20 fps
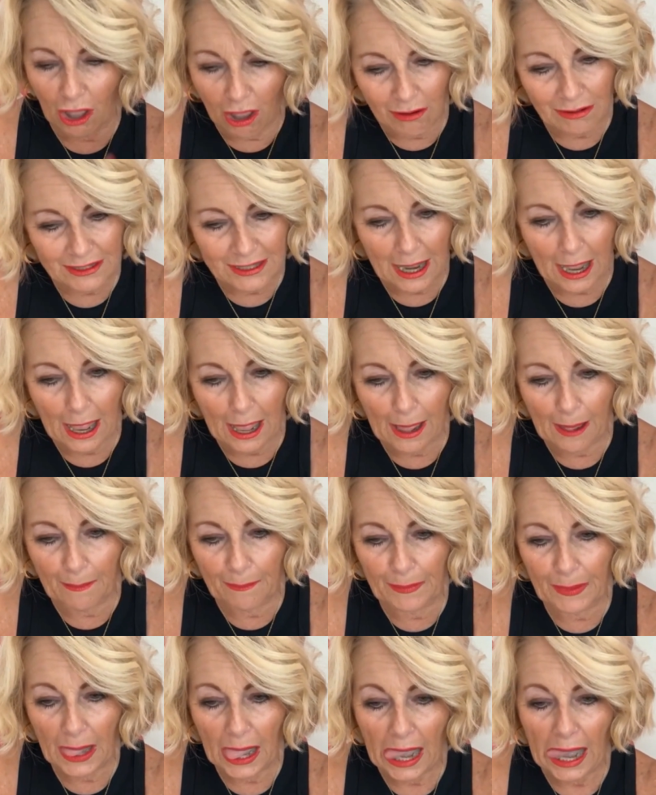a long
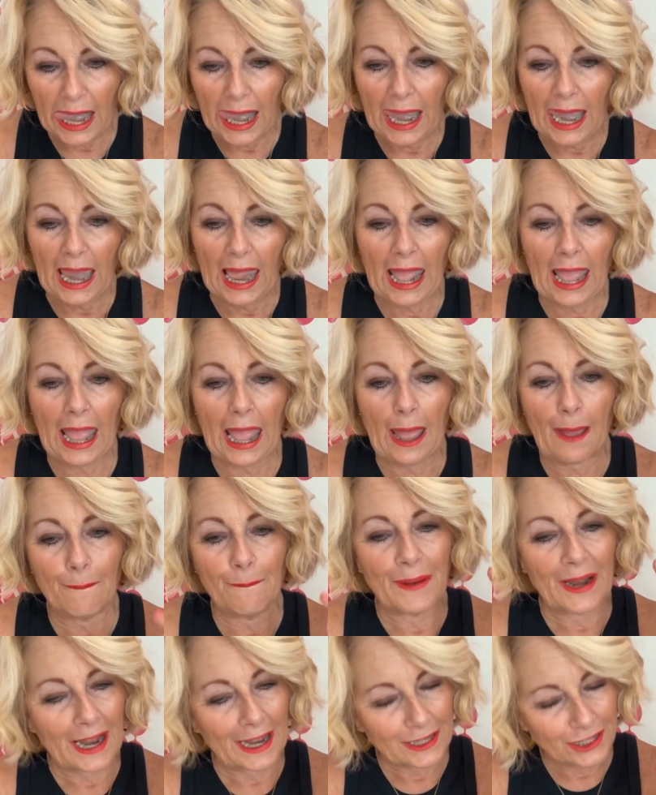time,
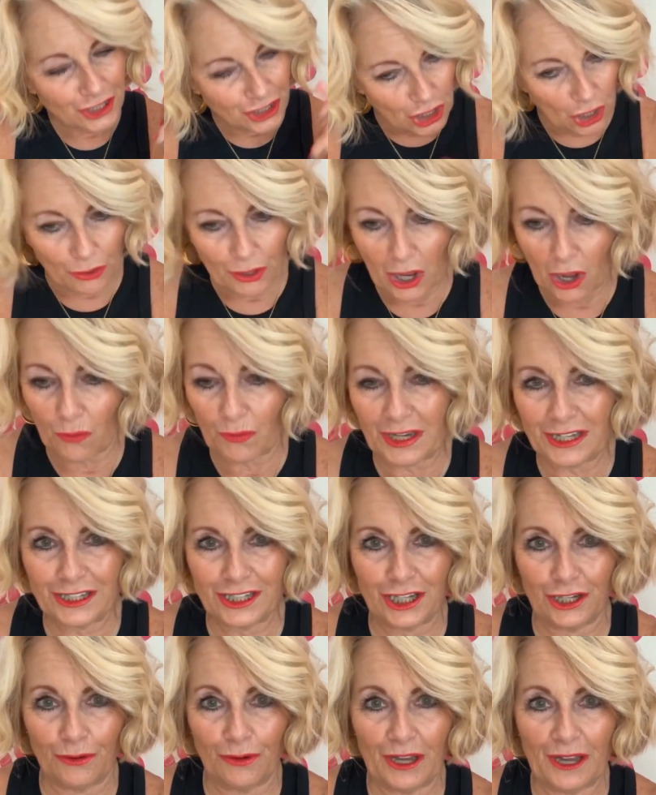but I don't
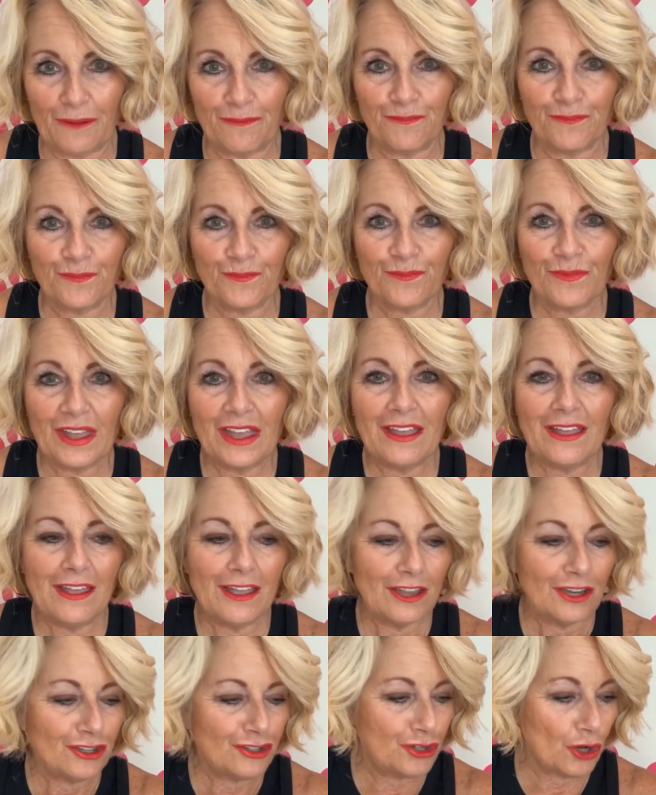always do it.
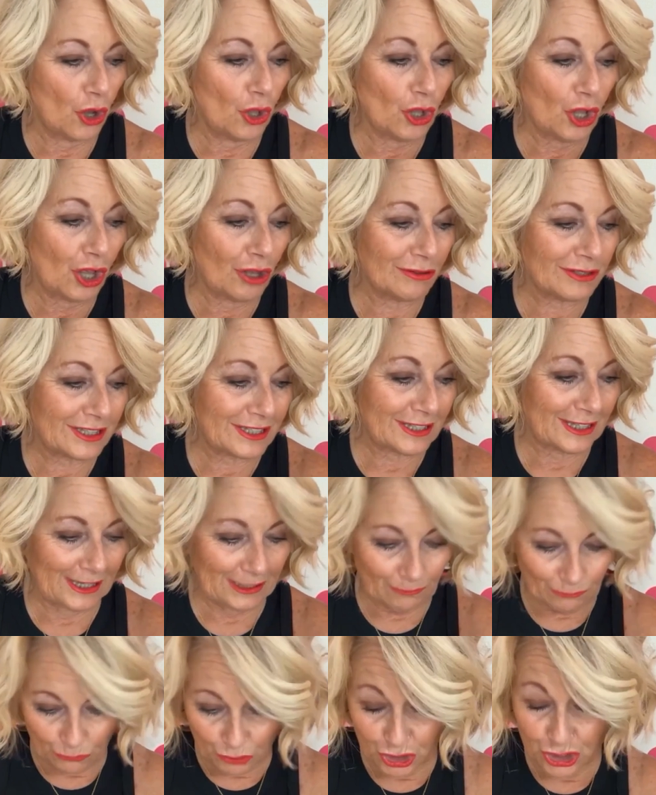Joel
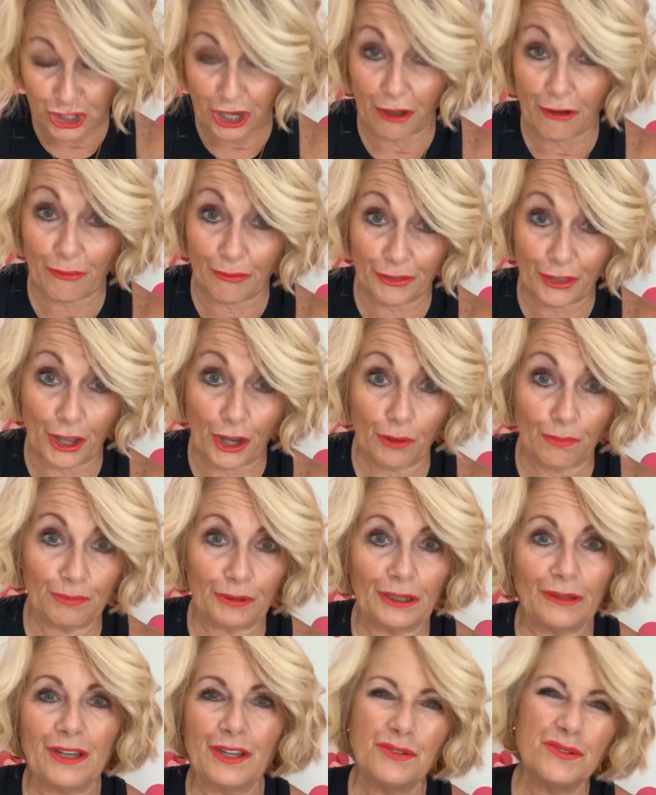Osteen was sharing with
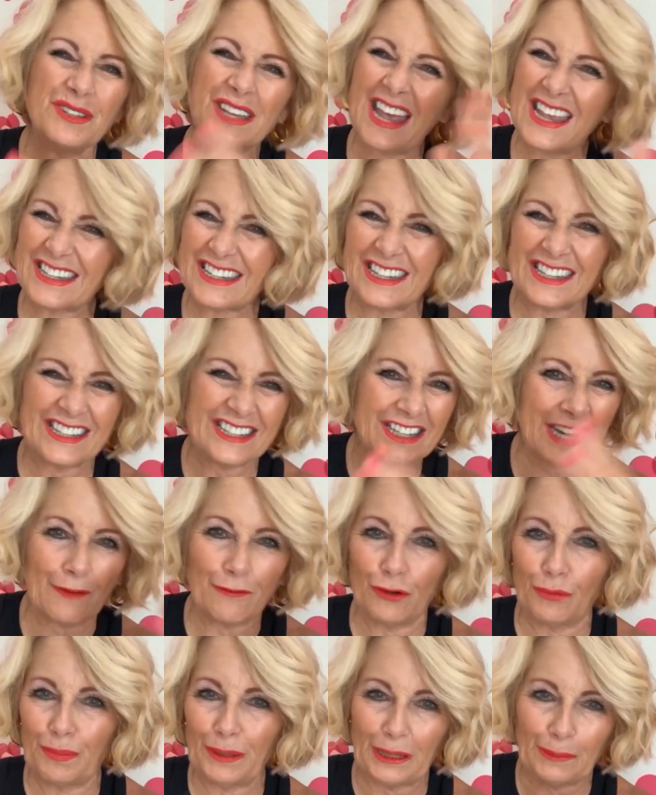Oprah, because he's asking
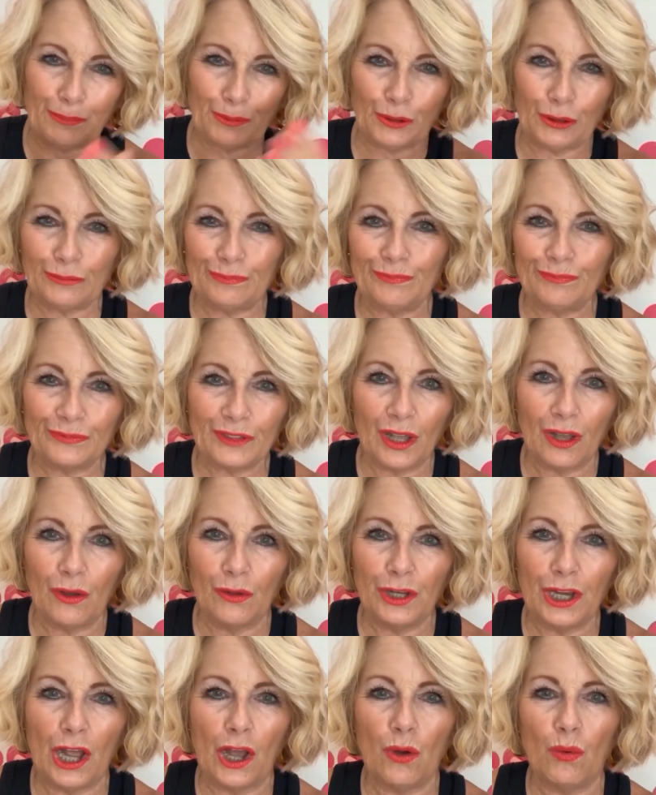several people,
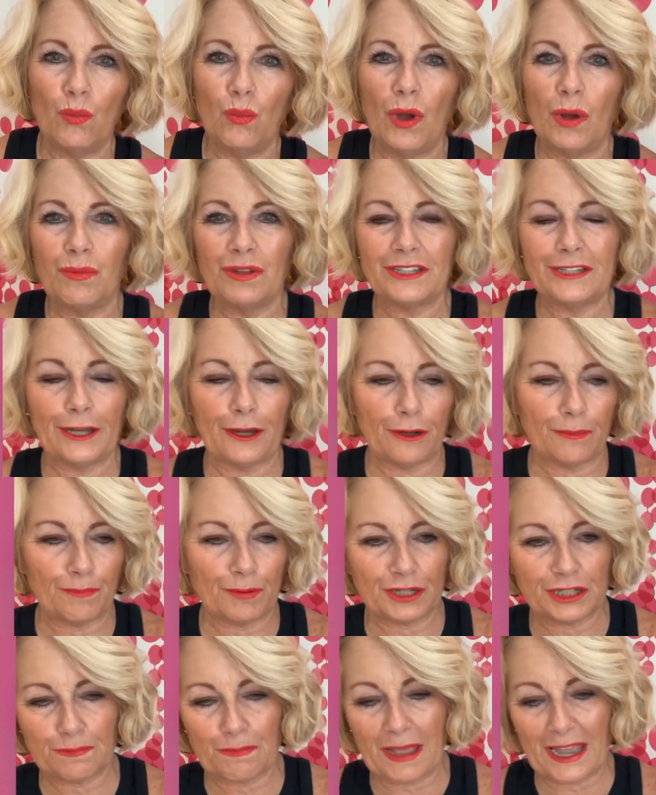you know, what was their
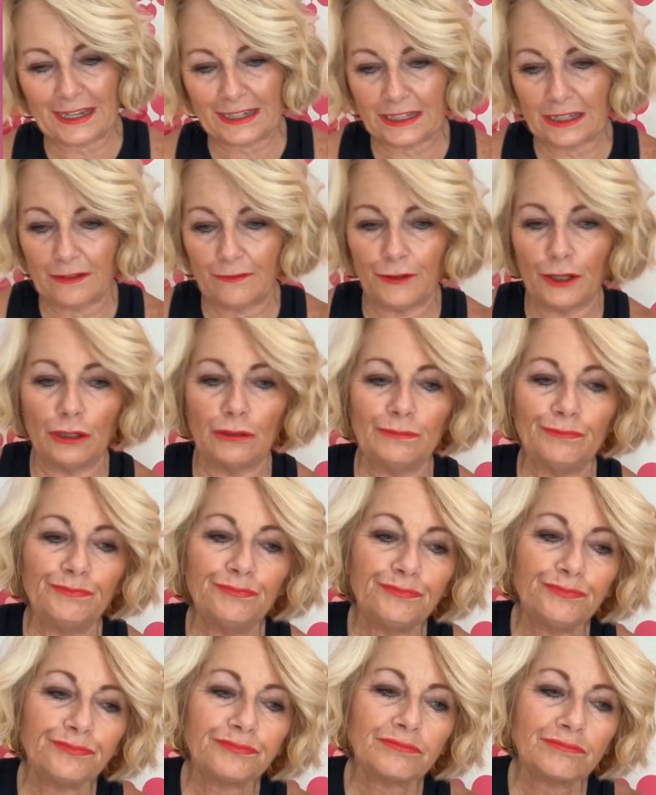perspective
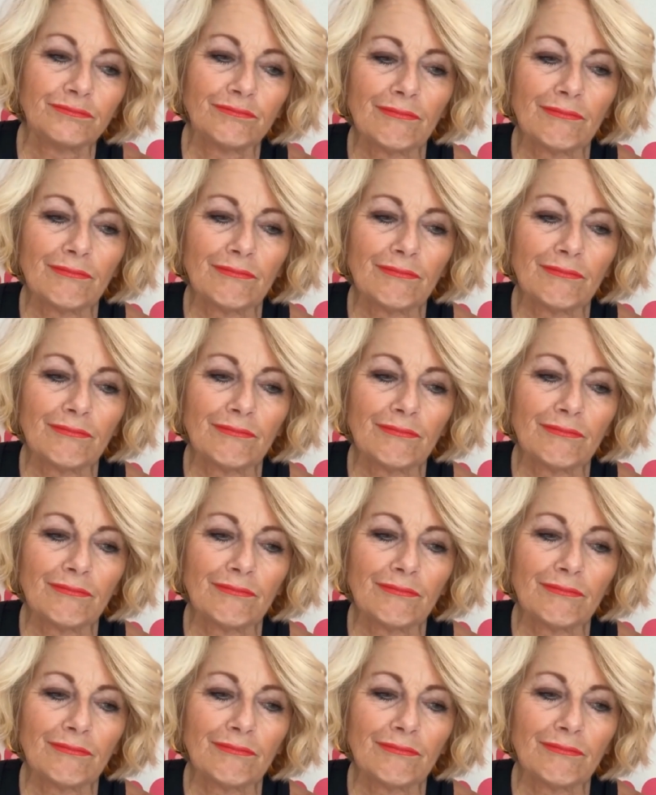on